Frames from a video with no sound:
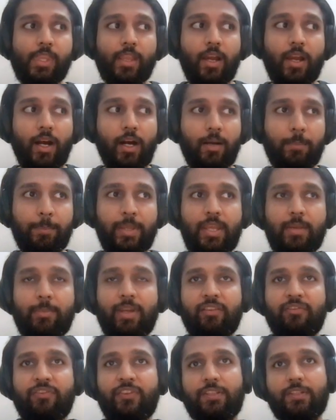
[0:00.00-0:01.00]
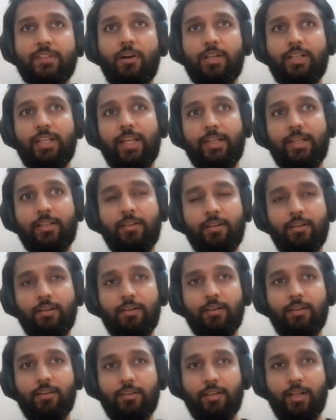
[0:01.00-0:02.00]
uh, PMF is not like
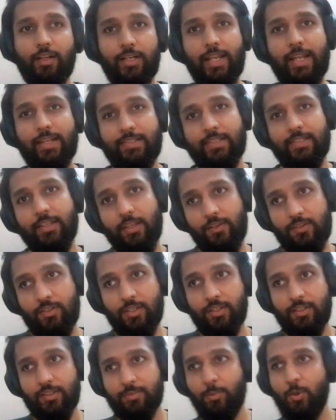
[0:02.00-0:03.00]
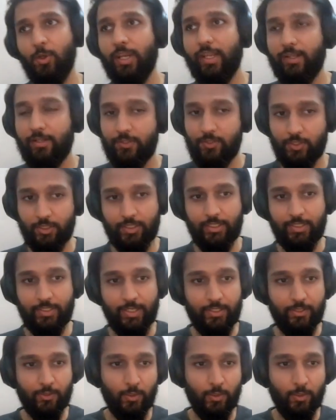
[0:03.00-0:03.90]
a, a, destination; it's more like a journey, right?